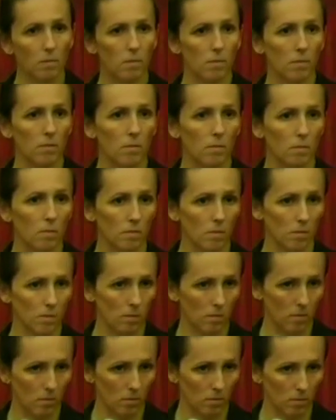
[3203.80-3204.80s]

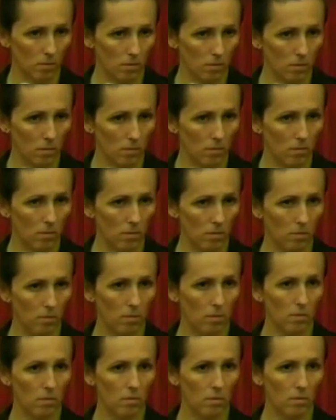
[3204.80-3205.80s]

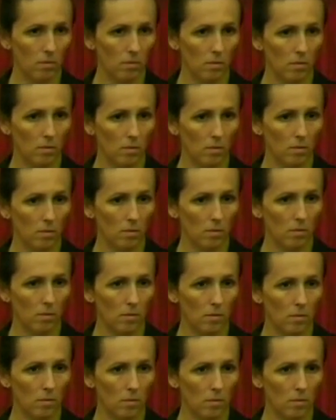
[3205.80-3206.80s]

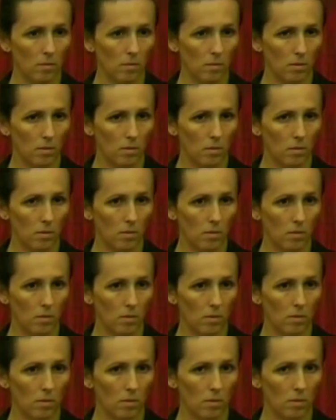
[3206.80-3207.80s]

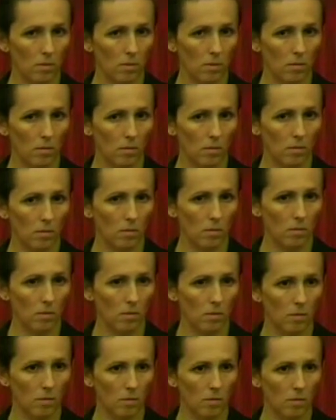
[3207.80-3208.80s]

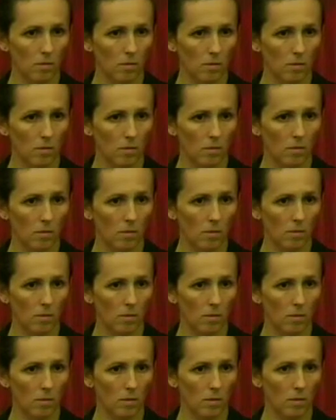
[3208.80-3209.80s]

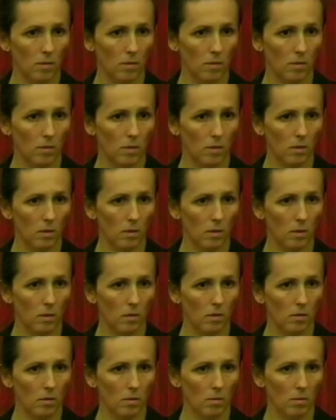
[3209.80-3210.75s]
(silence)